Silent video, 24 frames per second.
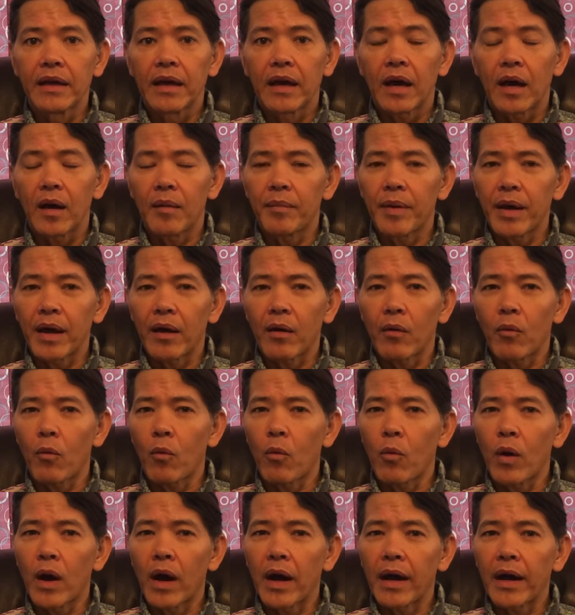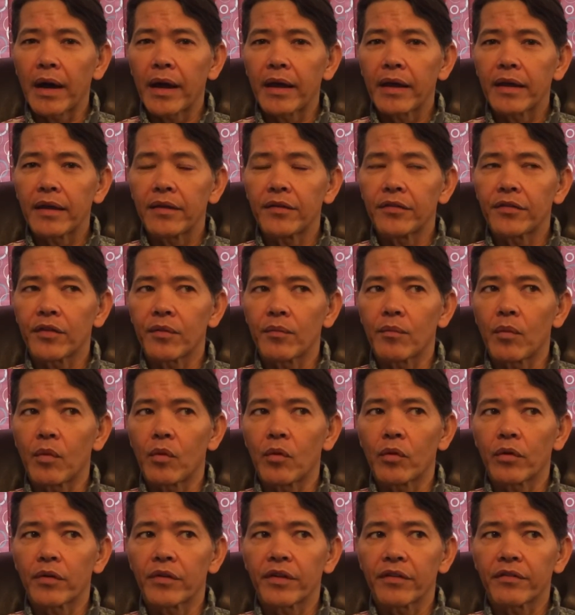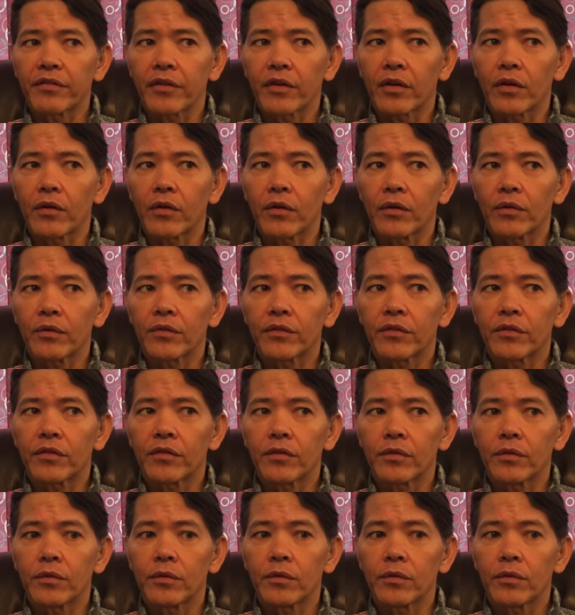about why is it more difficult to